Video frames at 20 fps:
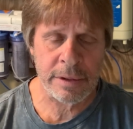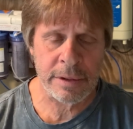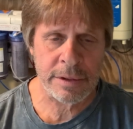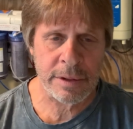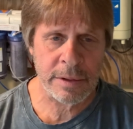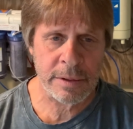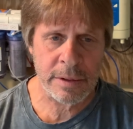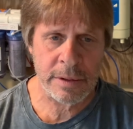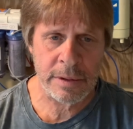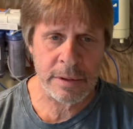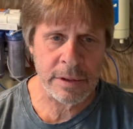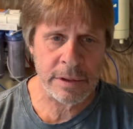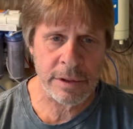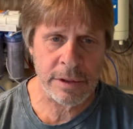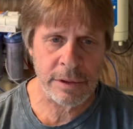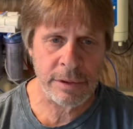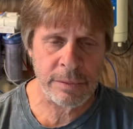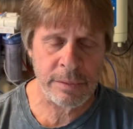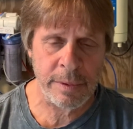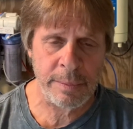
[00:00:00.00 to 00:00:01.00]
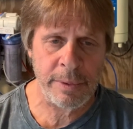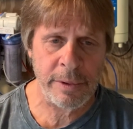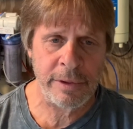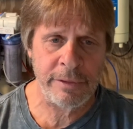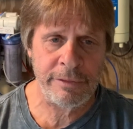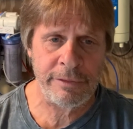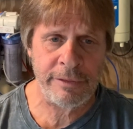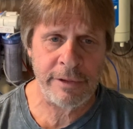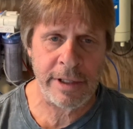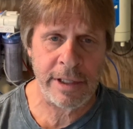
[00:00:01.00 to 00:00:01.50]
It's a 3.5,
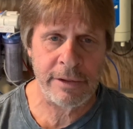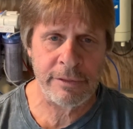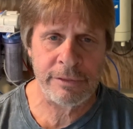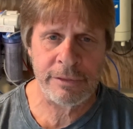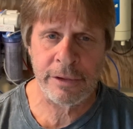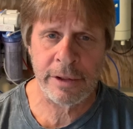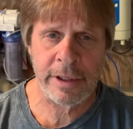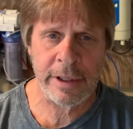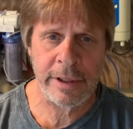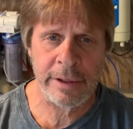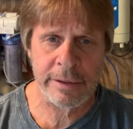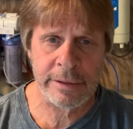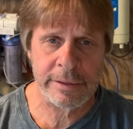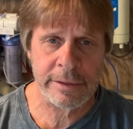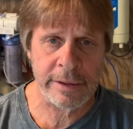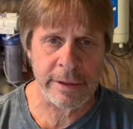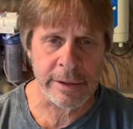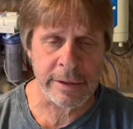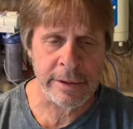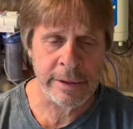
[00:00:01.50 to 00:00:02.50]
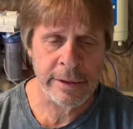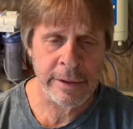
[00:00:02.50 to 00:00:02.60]
4-gallon tank.